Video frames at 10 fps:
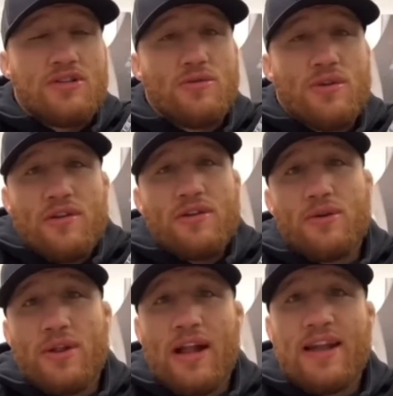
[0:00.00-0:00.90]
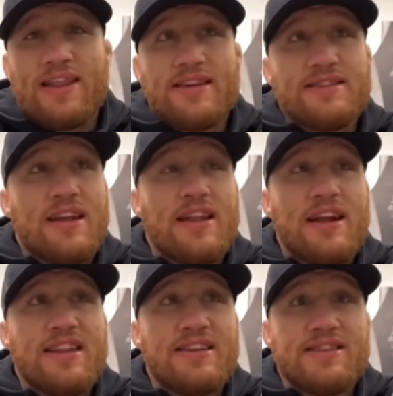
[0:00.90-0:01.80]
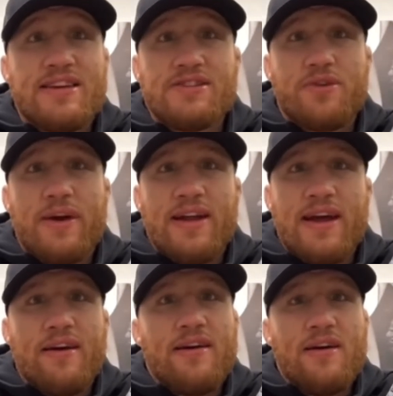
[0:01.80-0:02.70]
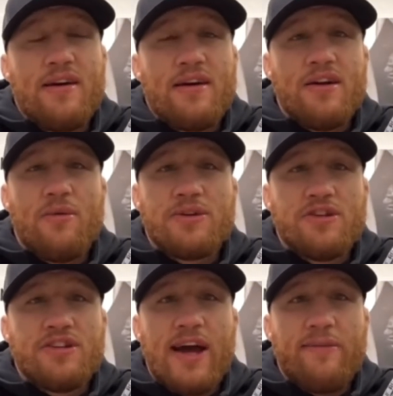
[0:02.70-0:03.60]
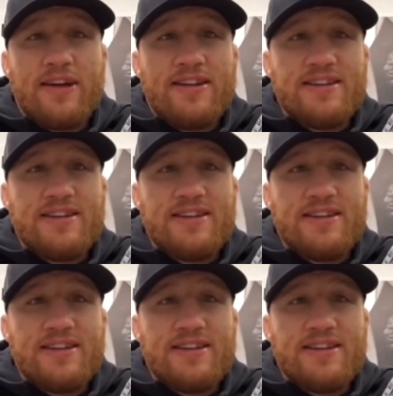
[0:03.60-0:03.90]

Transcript: to a lot of things, a lot of things that he's great at, you know, which are timing,